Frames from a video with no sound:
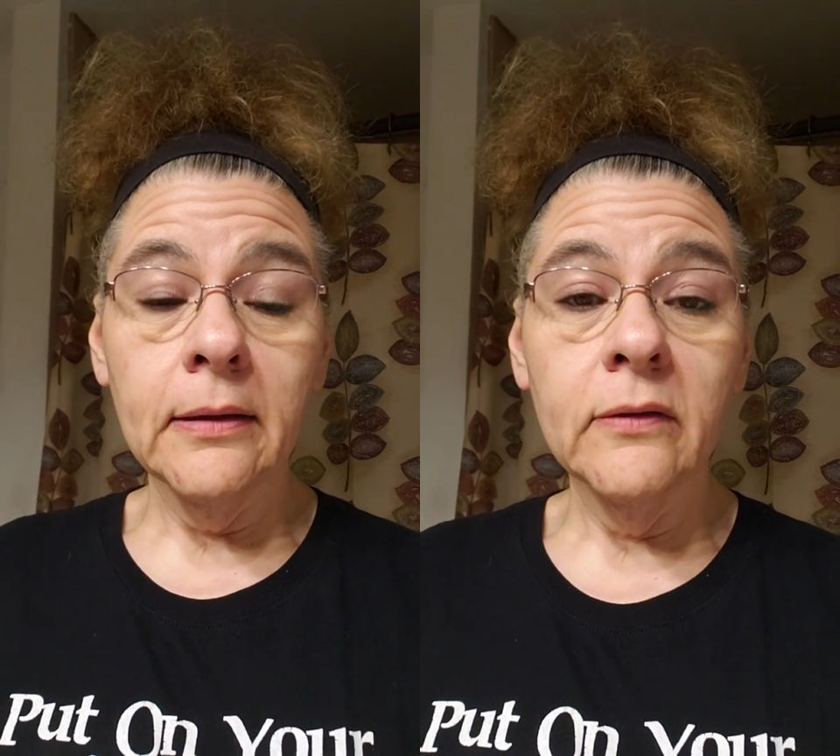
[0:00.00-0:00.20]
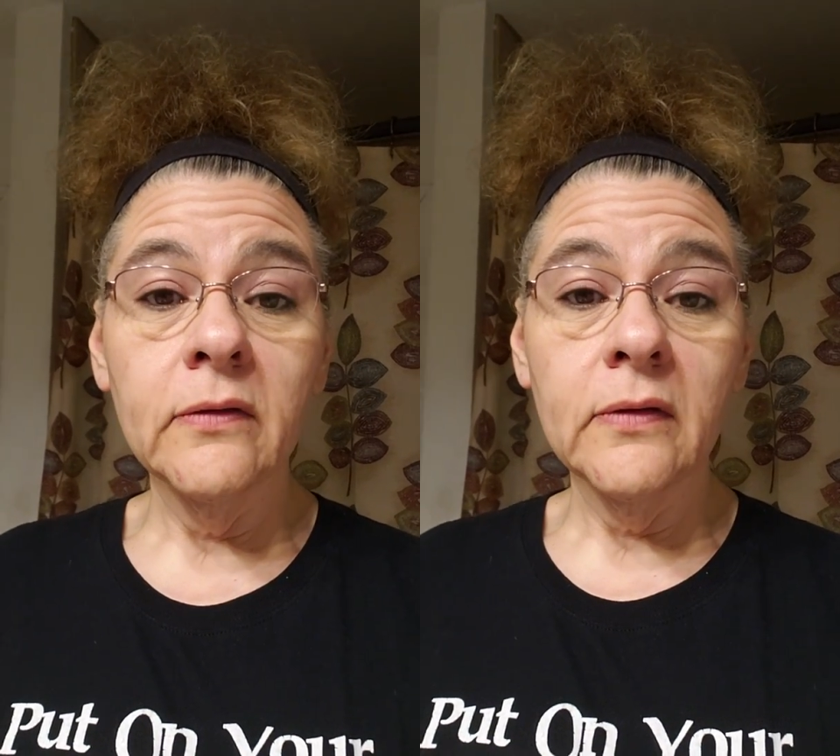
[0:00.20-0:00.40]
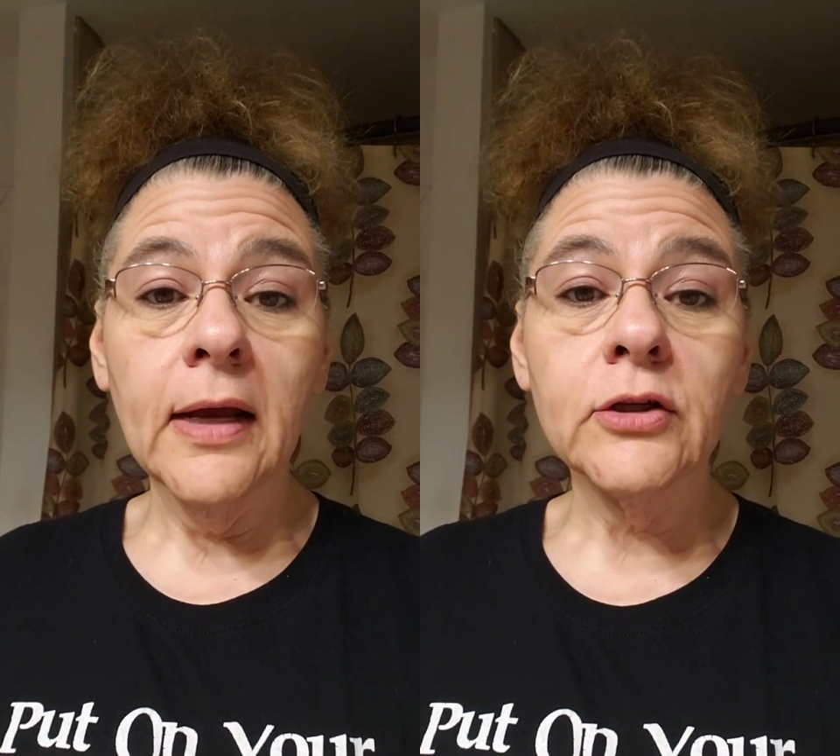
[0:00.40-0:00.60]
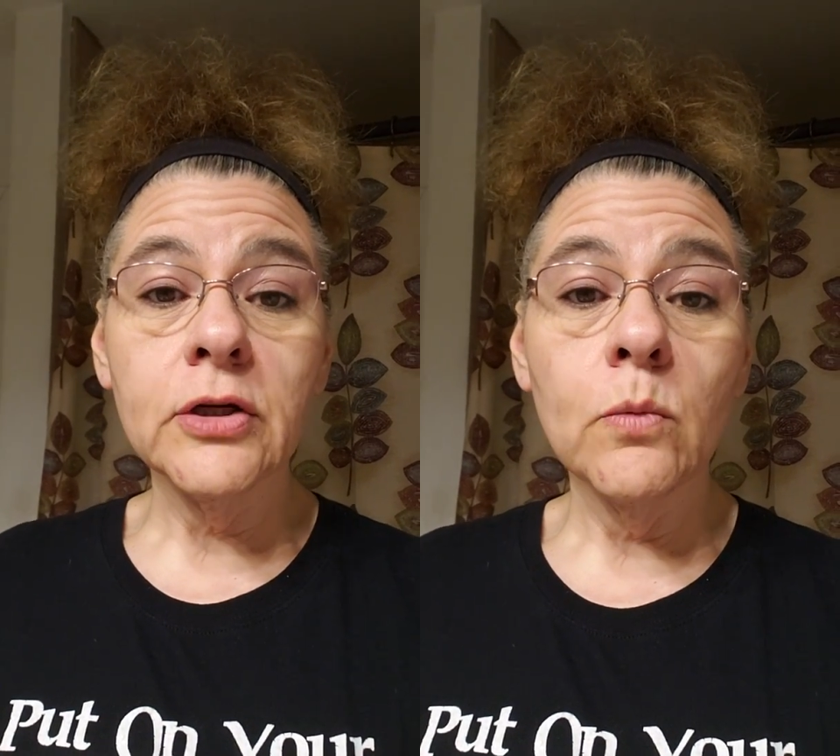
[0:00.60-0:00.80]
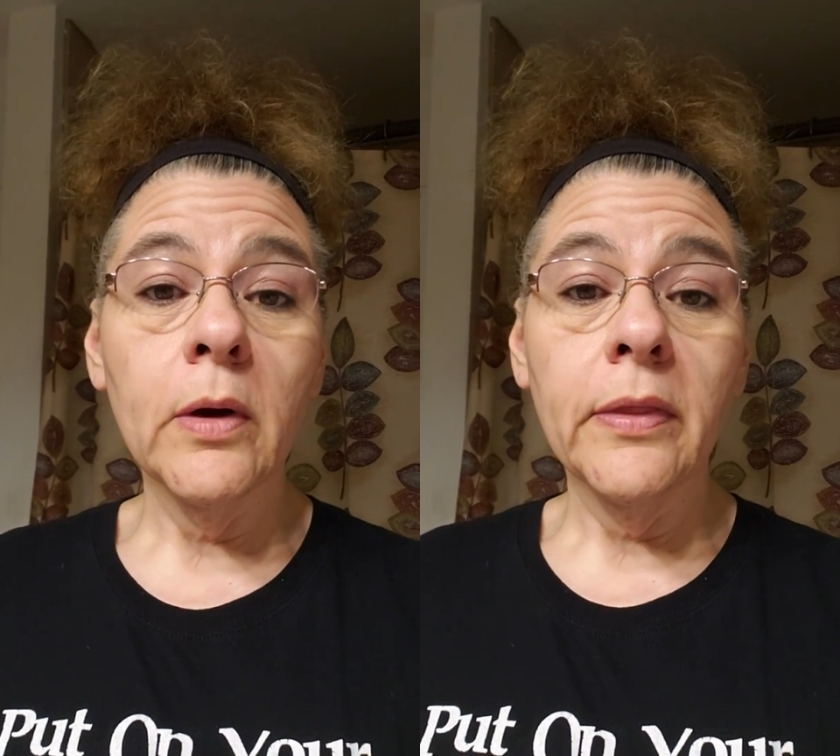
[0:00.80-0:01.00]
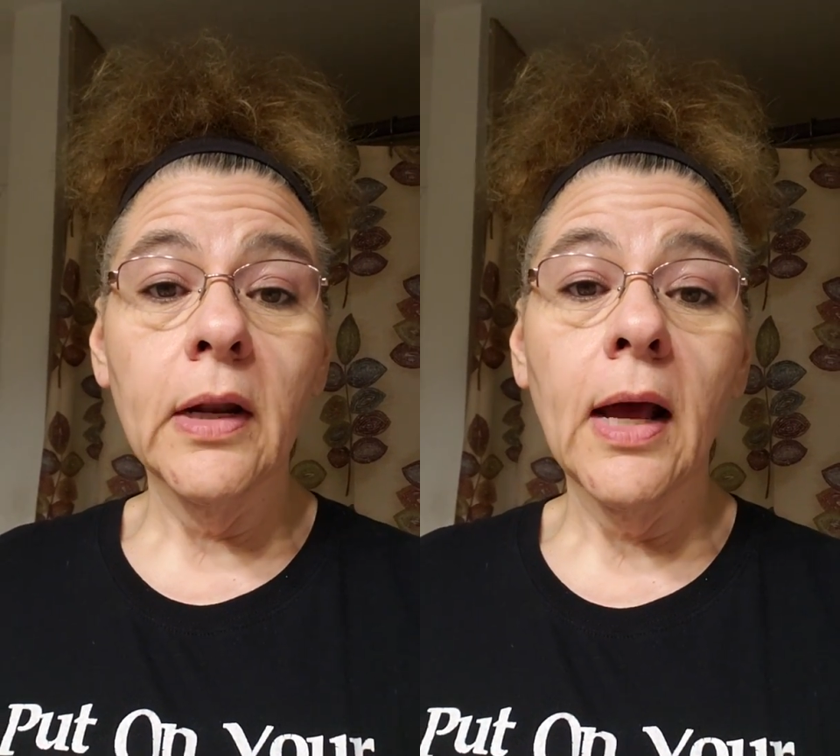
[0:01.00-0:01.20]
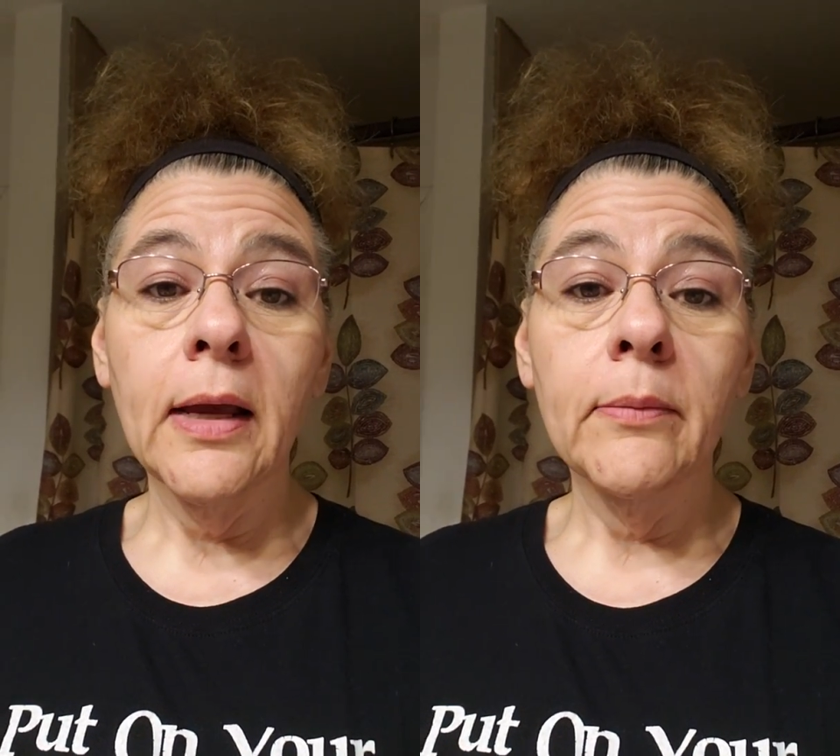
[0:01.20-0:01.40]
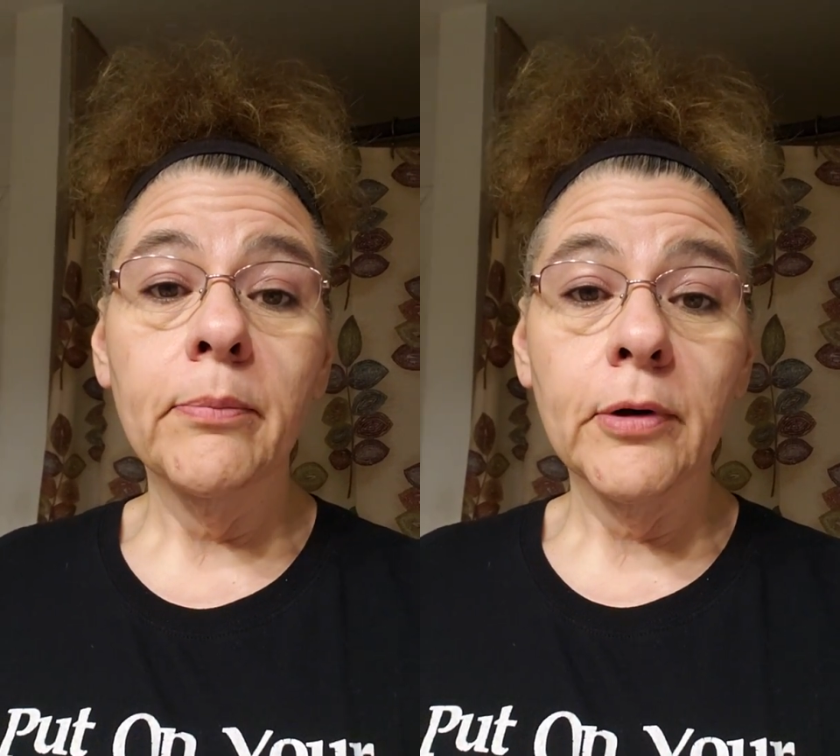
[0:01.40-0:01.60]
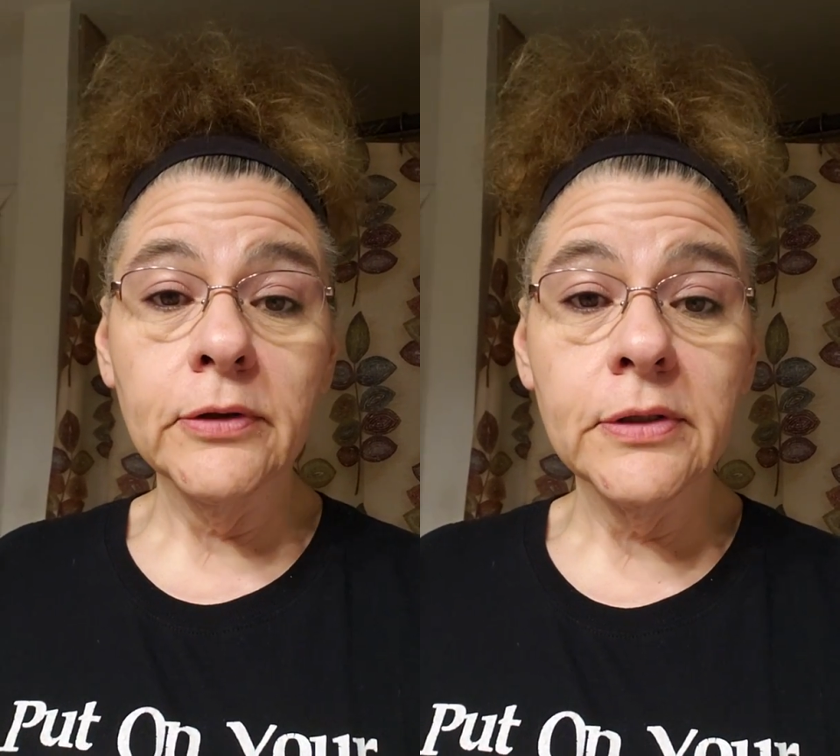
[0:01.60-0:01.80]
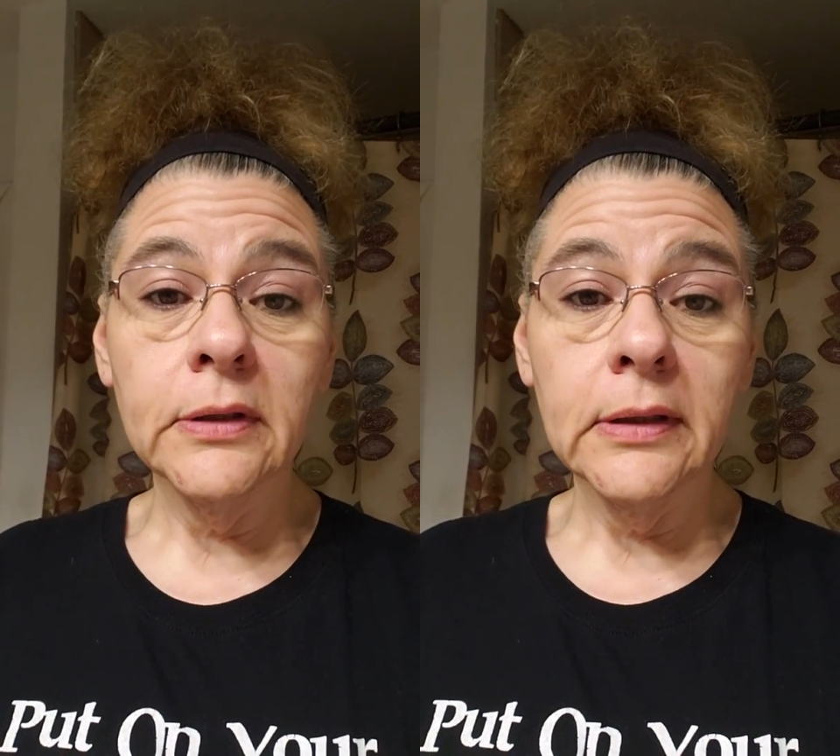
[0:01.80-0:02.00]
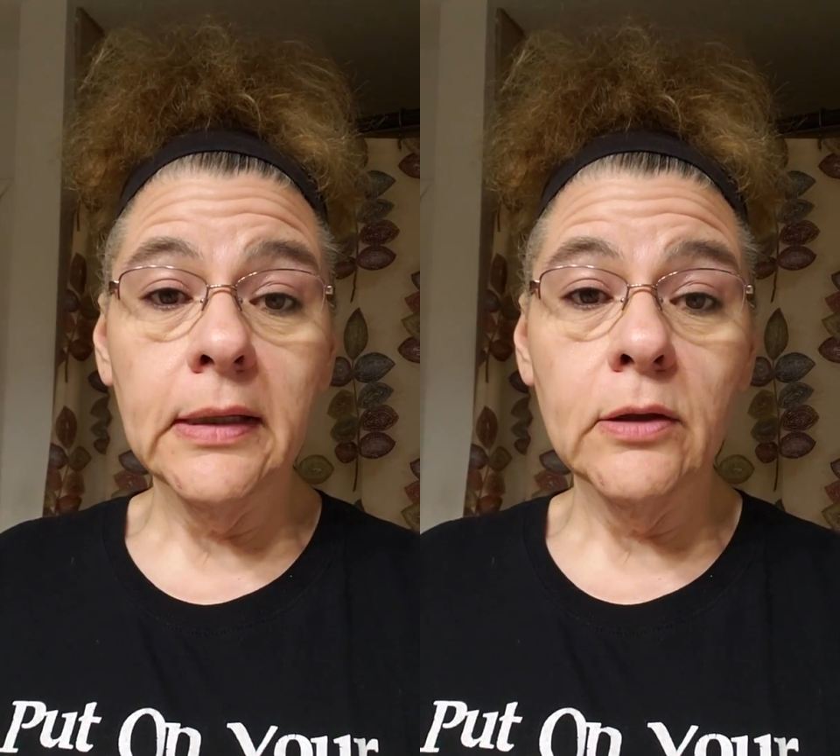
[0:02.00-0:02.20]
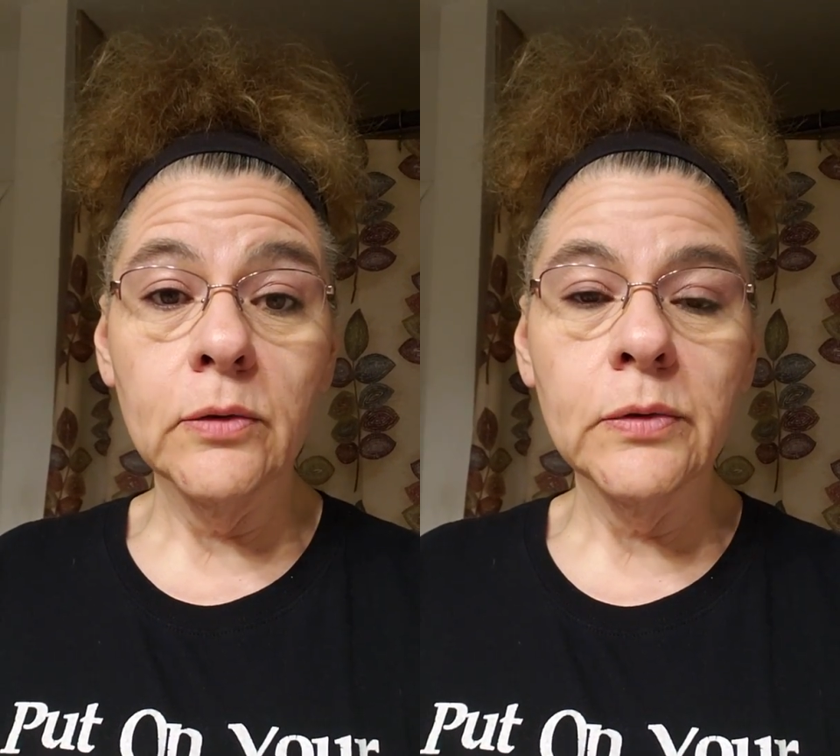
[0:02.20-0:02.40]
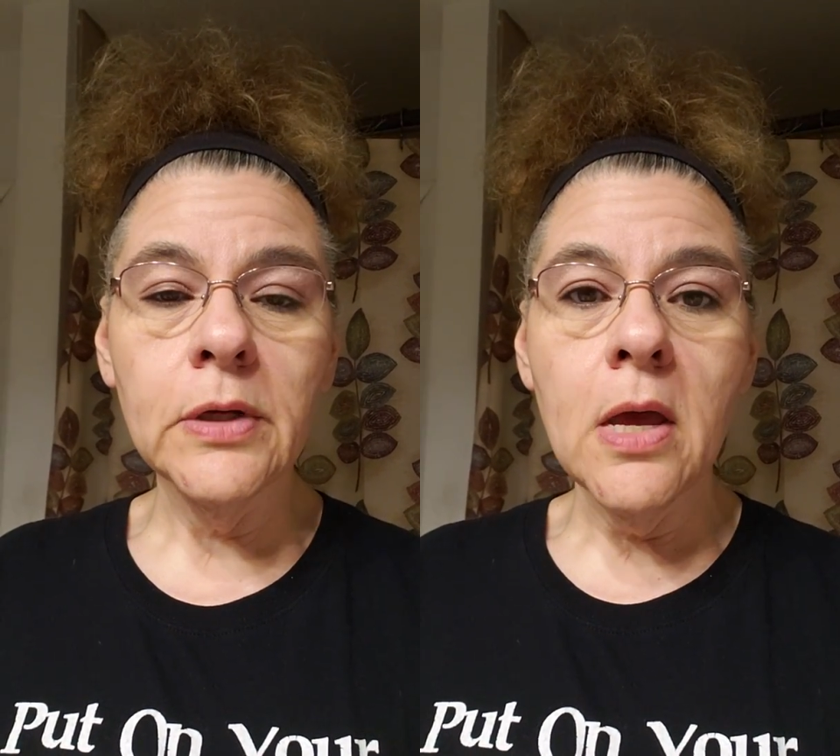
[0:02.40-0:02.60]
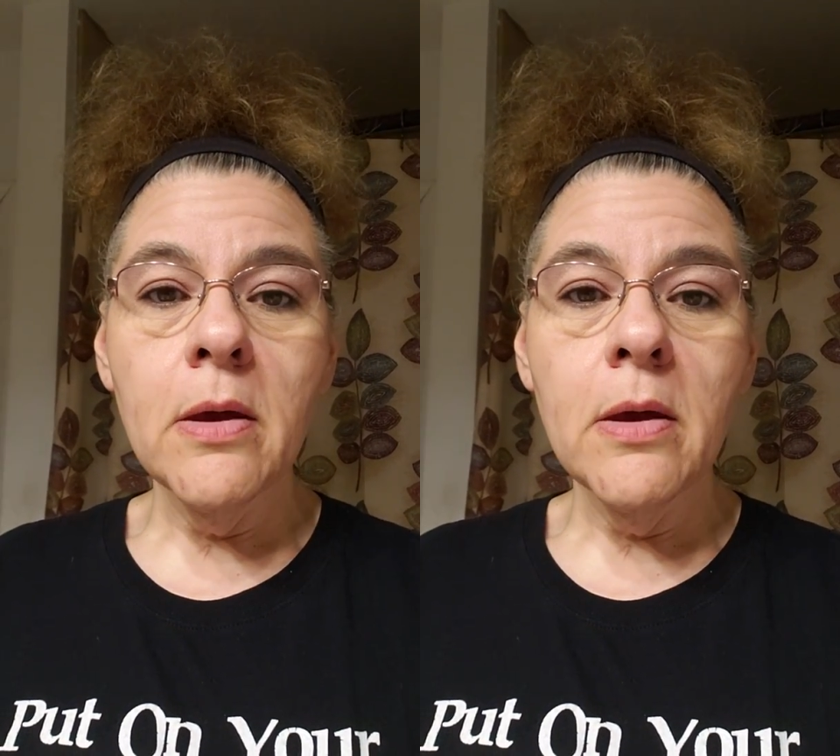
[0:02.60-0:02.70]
and this is actually one that I personally use,